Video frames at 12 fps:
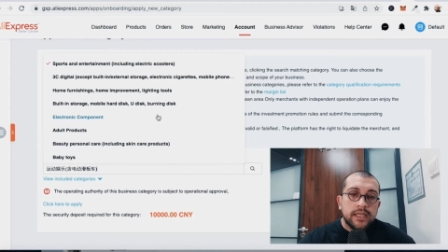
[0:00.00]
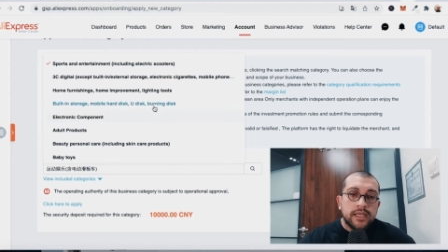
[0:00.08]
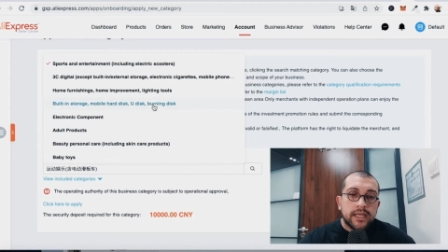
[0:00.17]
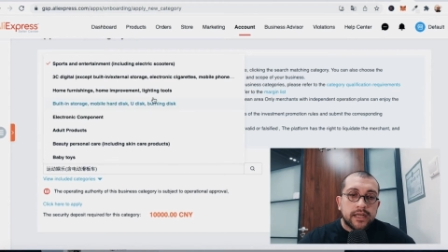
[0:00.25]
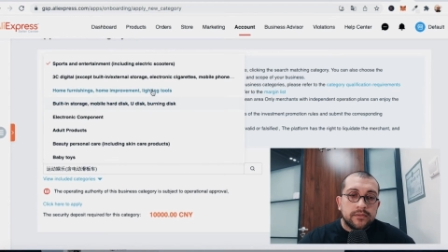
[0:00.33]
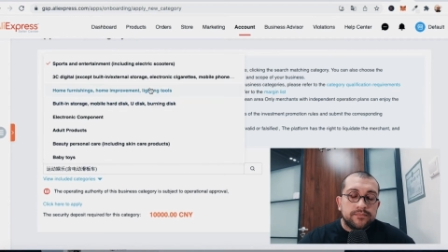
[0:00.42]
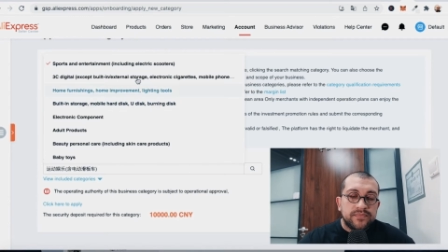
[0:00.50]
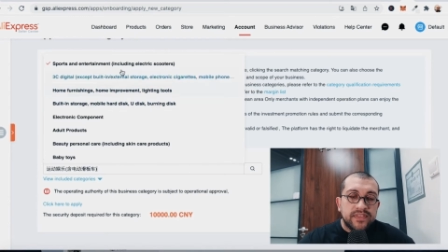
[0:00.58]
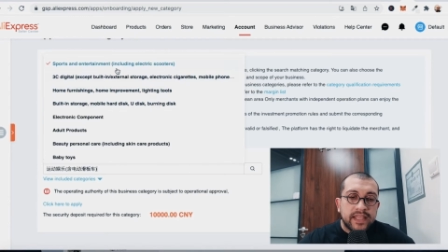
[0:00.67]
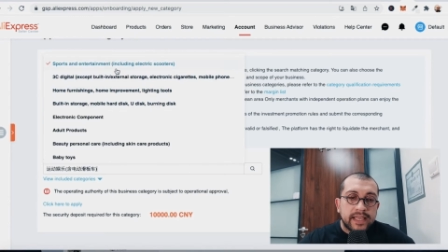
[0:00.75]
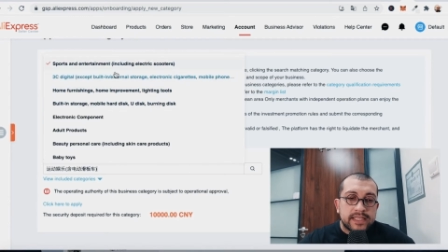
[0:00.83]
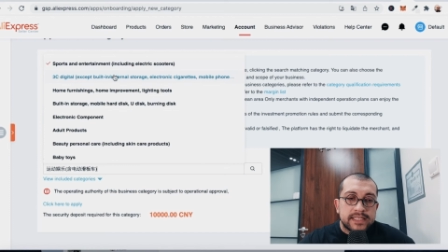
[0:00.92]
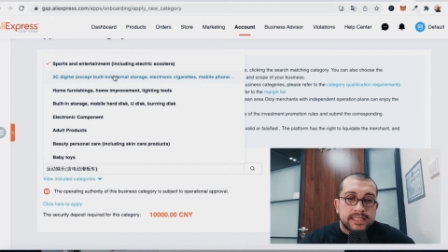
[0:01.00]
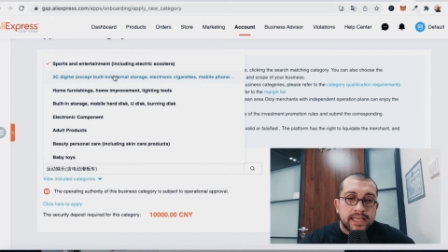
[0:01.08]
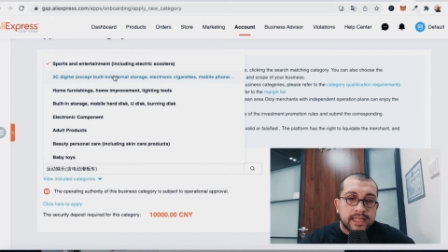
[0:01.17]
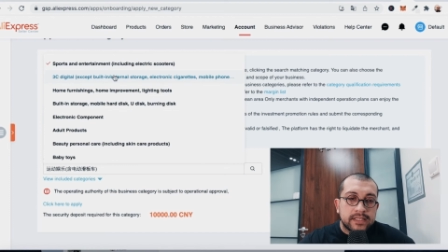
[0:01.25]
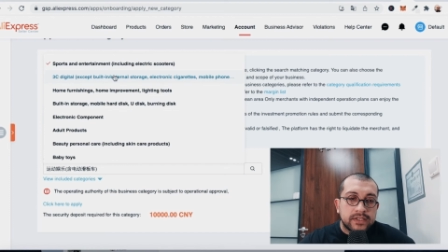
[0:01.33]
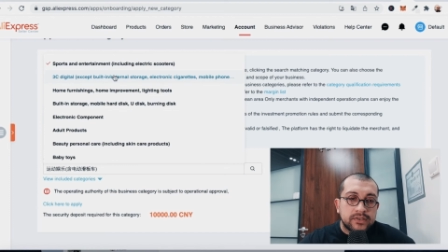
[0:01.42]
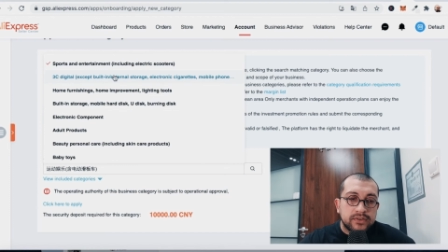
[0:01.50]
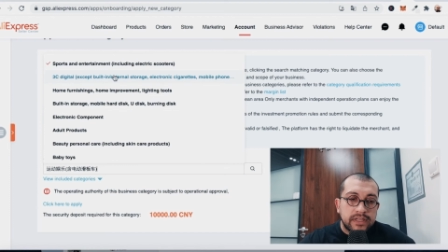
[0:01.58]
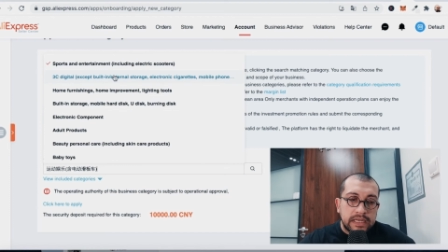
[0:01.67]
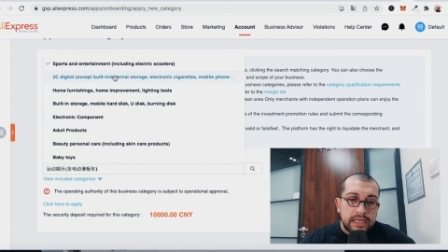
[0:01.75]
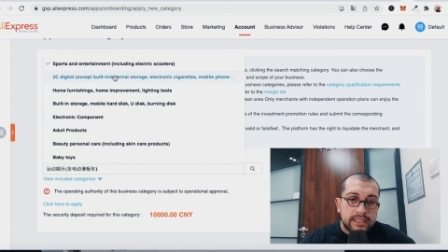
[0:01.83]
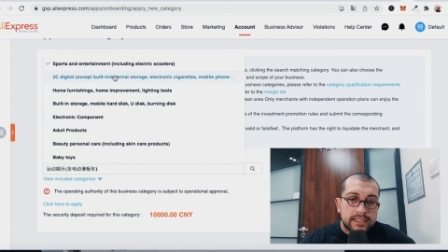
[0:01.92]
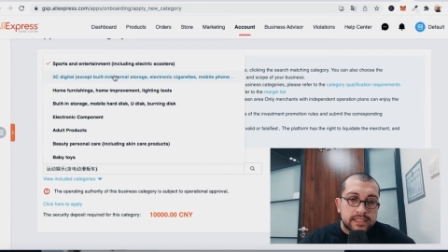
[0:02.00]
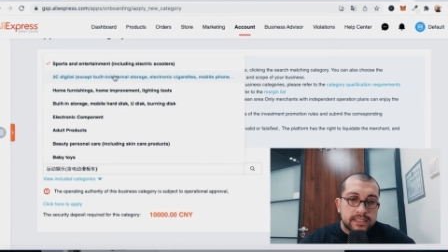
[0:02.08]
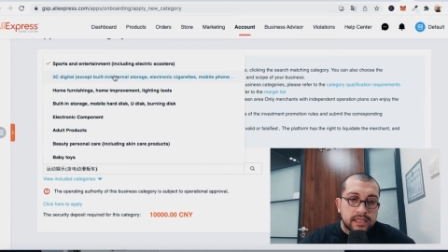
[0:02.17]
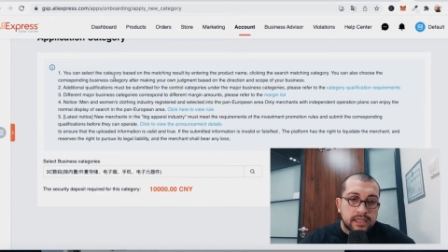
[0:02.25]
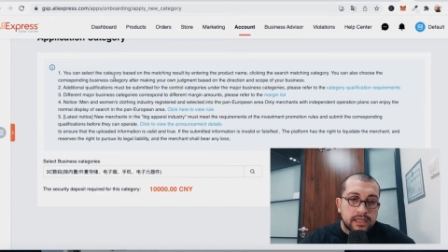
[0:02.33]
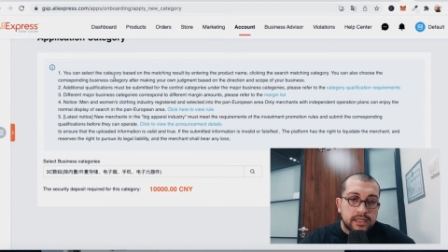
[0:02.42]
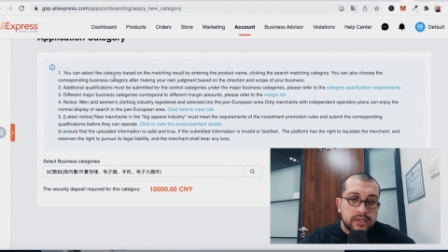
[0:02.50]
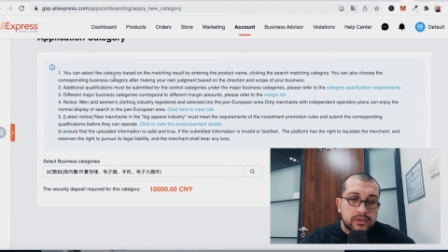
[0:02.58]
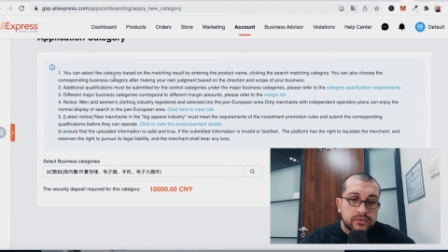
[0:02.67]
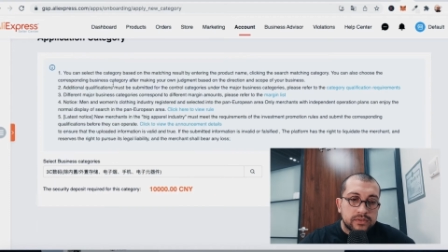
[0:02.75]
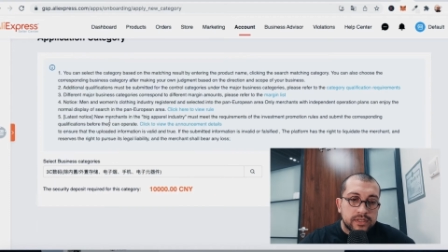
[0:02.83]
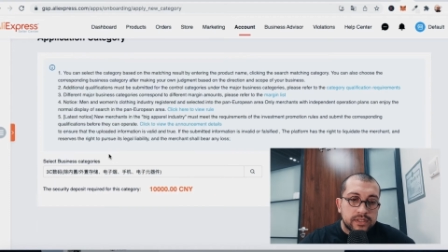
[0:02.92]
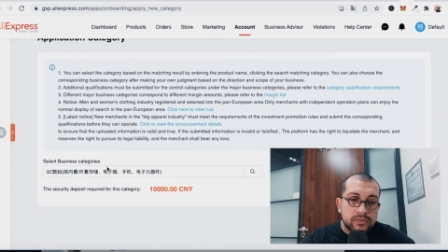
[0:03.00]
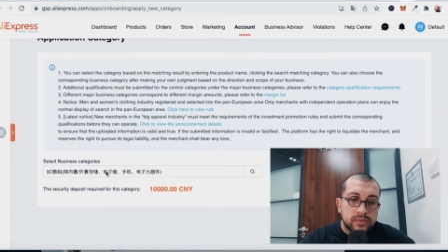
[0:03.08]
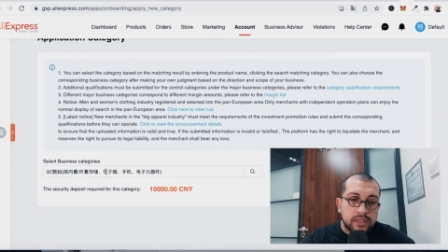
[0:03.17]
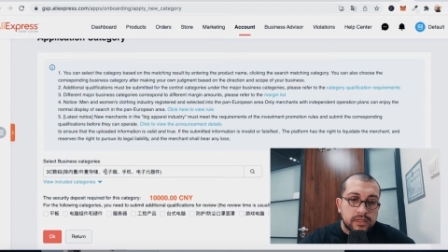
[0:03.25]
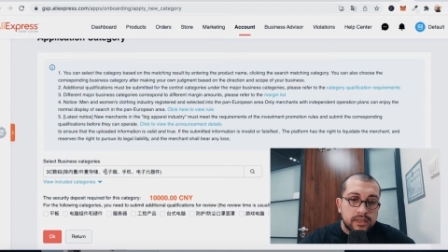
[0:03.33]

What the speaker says: Now, next category, let's go to this one.